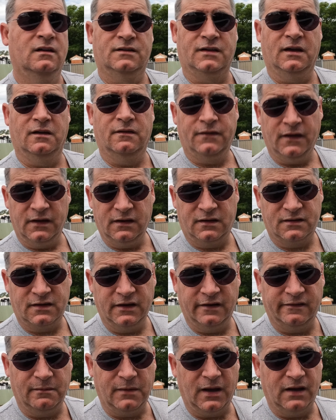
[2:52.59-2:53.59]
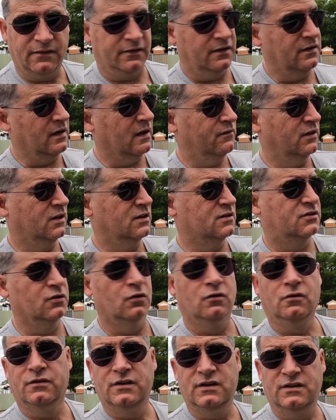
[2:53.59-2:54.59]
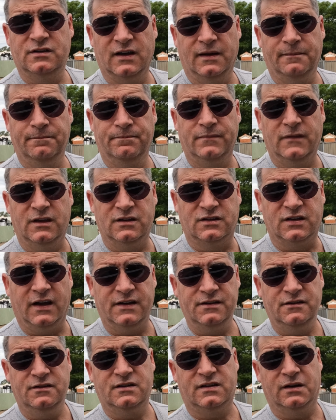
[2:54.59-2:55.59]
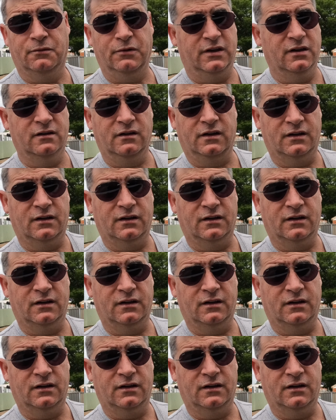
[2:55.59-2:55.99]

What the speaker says: So thanks NRMA for having installed these chargers so we can